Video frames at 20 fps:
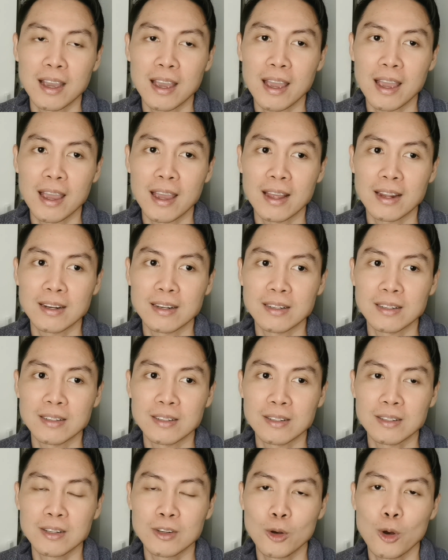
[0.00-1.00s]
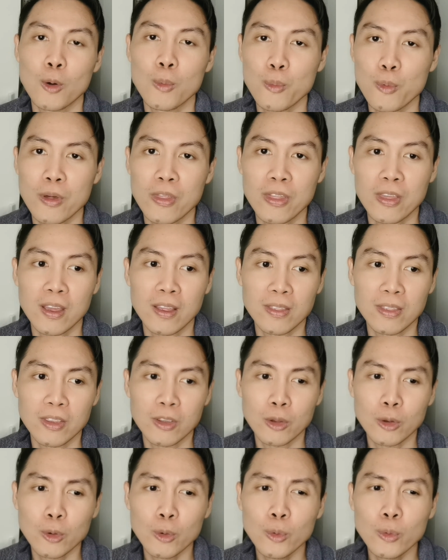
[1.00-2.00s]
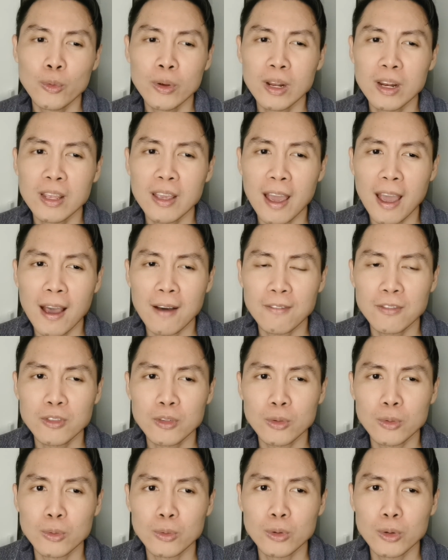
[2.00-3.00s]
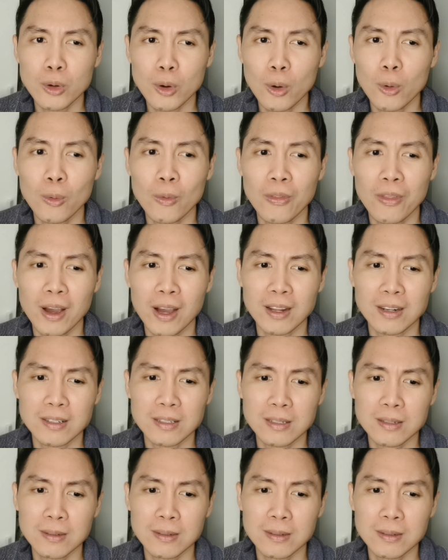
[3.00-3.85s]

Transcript: and cope with it, you really have to know that